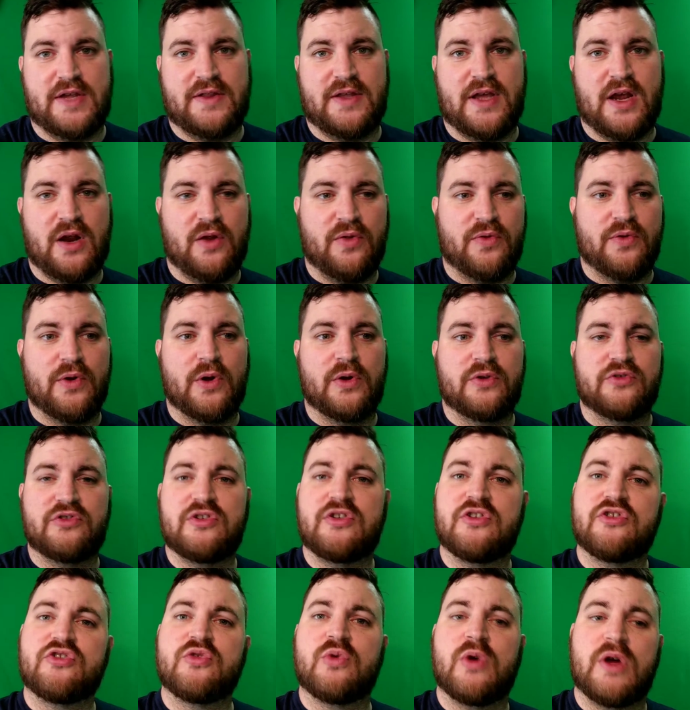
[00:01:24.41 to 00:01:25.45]
the Iron Throne, and she
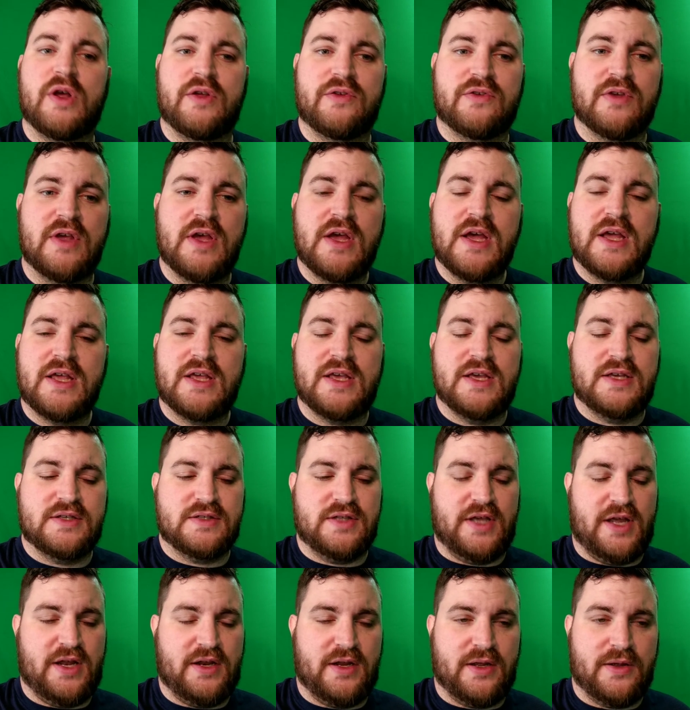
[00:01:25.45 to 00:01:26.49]
destroys King's
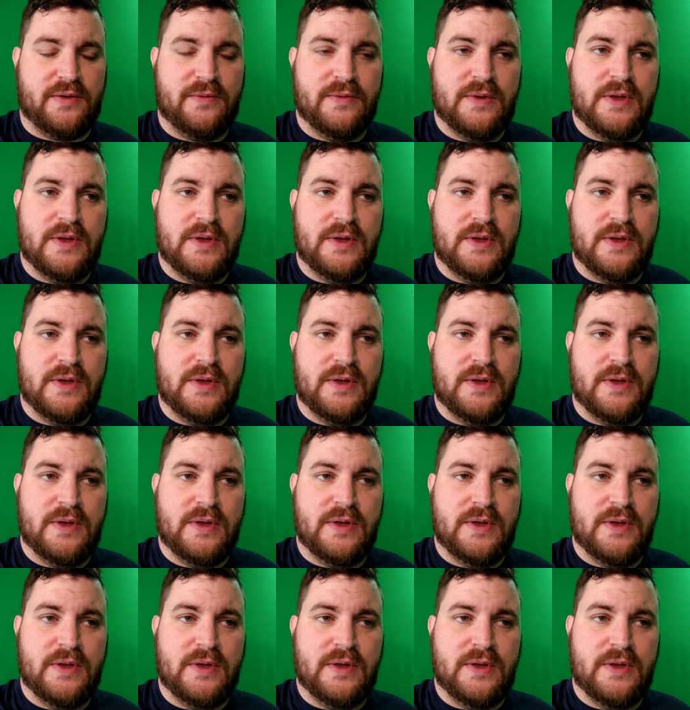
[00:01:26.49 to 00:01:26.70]
Landing.